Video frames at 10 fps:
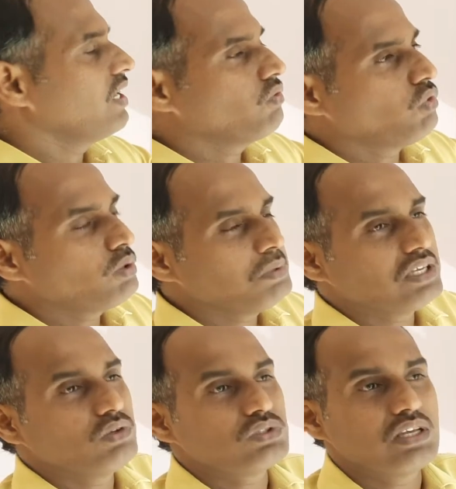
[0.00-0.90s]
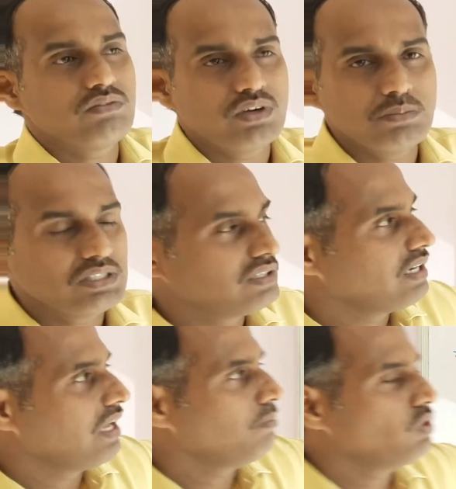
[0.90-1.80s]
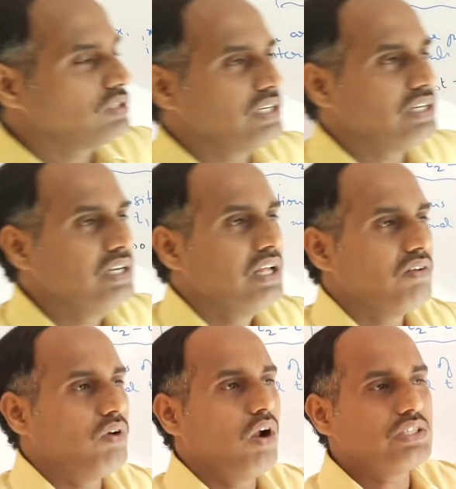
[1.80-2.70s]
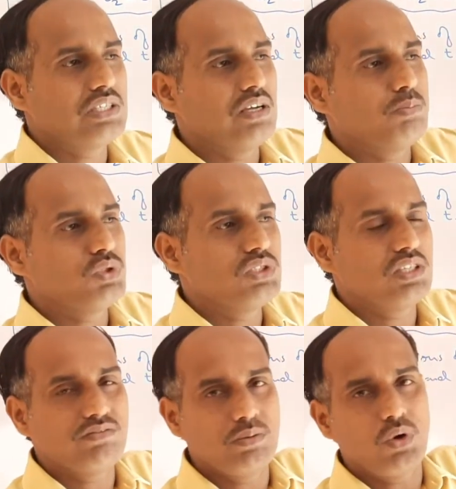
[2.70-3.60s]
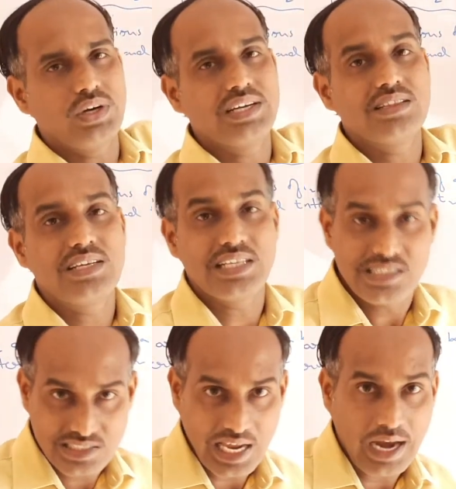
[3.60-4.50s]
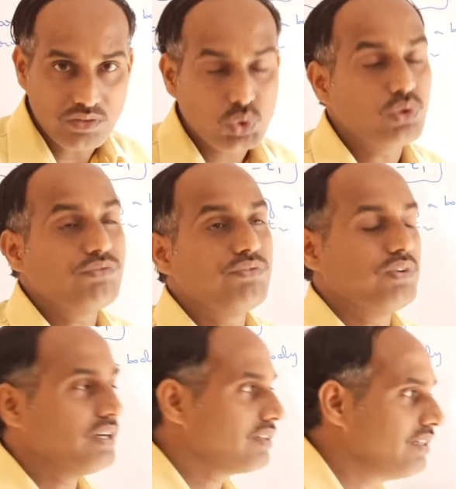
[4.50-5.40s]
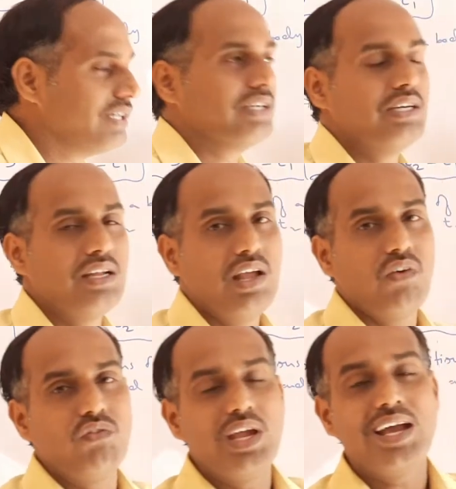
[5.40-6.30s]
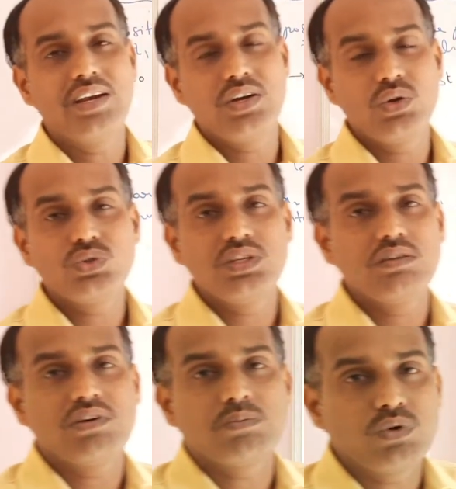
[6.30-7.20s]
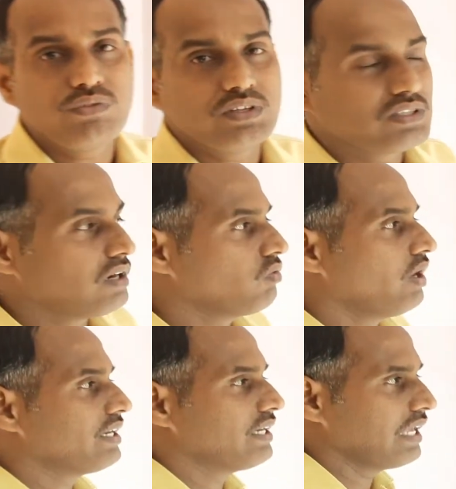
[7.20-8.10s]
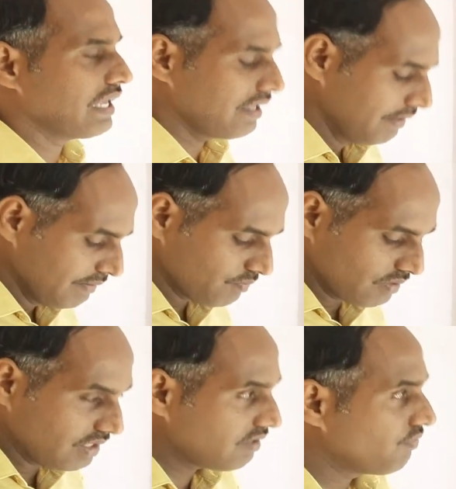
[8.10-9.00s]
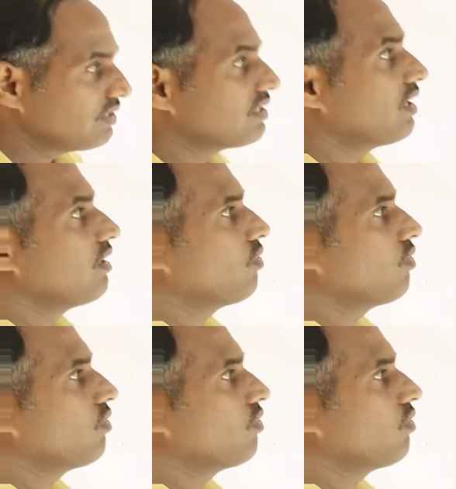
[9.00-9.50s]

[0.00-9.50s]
it won't be gives the information about the velocity or position of the body at that instant. So for that we are introducing one more physical quantity. That physical